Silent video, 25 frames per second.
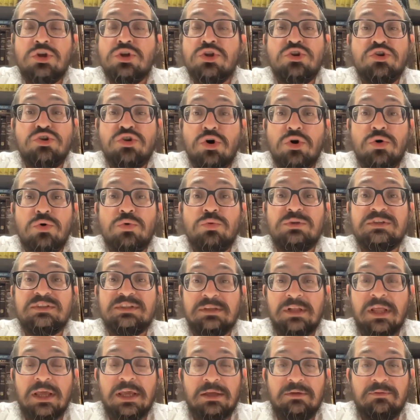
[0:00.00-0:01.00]
no
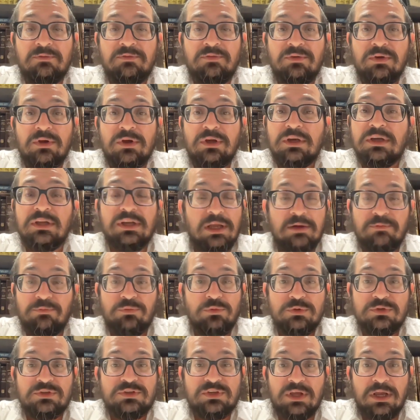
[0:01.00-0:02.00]
slave can
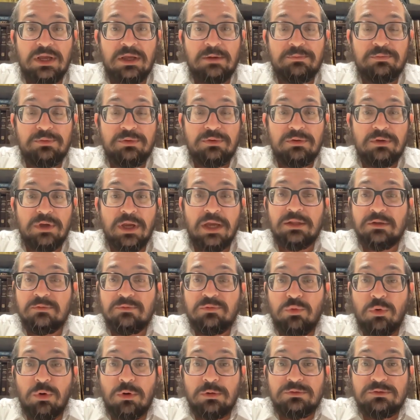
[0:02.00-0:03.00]
ever escape, end
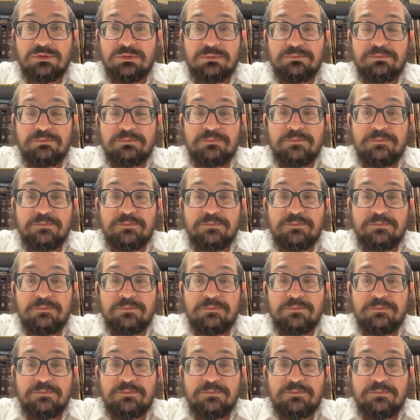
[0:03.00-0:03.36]
of quote.